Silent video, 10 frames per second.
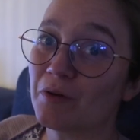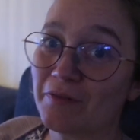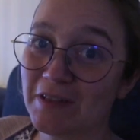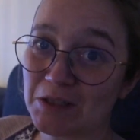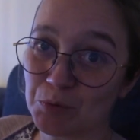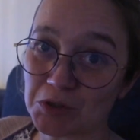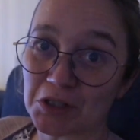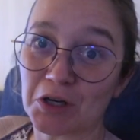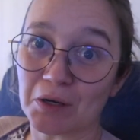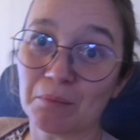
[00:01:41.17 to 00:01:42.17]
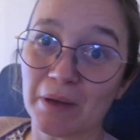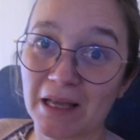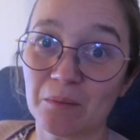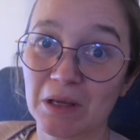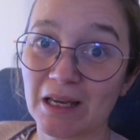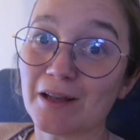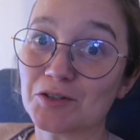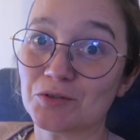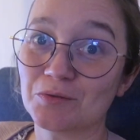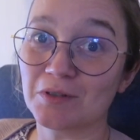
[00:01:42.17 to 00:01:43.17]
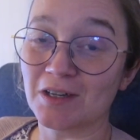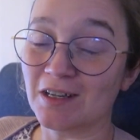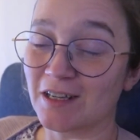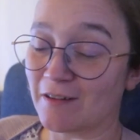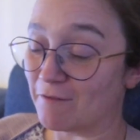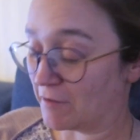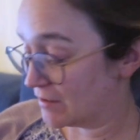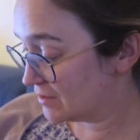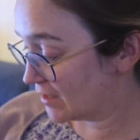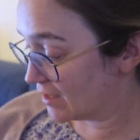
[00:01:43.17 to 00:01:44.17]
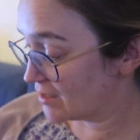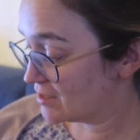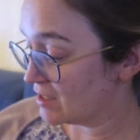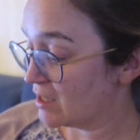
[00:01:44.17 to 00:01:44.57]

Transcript: If these books are gonna make me get to five stars,